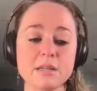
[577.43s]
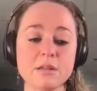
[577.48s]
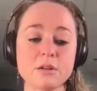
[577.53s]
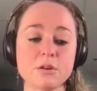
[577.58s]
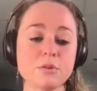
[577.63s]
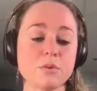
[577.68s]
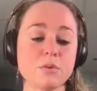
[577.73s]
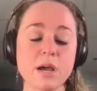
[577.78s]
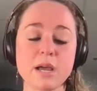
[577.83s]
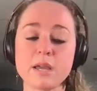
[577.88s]

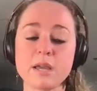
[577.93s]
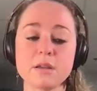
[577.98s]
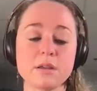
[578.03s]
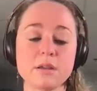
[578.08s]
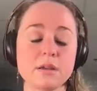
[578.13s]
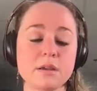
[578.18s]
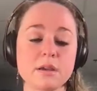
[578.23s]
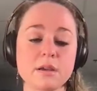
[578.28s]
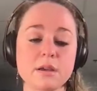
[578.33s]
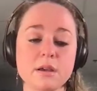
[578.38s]

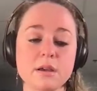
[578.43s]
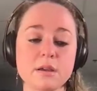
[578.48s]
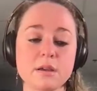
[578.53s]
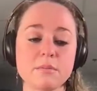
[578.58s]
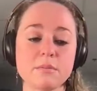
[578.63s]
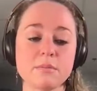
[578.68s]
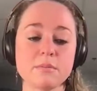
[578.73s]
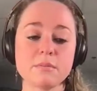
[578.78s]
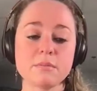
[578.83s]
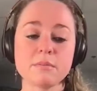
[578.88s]

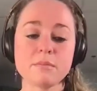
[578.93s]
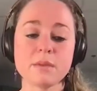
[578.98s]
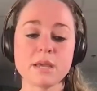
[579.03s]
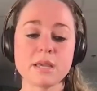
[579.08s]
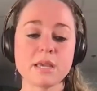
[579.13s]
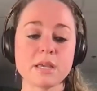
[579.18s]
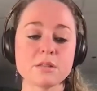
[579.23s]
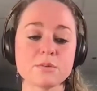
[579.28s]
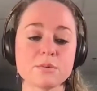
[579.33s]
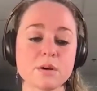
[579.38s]
my
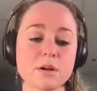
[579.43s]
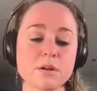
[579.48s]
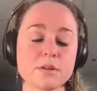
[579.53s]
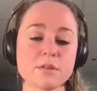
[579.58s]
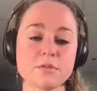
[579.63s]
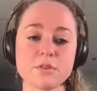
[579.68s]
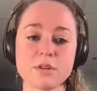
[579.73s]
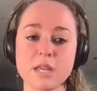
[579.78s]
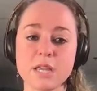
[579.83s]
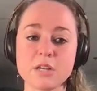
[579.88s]
kids were all
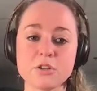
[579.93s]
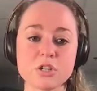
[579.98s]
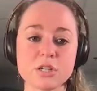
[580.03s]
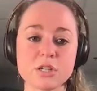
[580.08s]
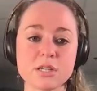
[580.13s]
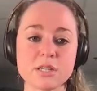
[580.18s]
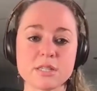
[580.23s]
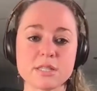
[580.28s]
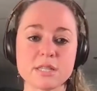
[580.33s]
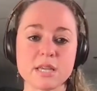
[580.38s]
different
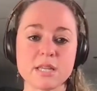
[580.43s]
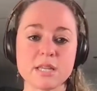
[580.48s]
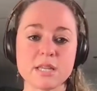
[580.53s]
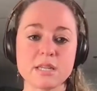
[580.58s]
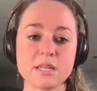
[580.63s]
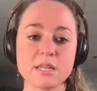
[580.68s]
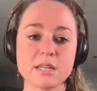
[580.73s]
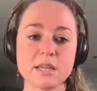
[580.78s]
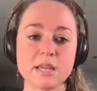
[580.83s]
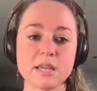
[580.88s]
ages,
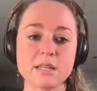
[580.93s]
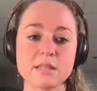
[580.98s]
and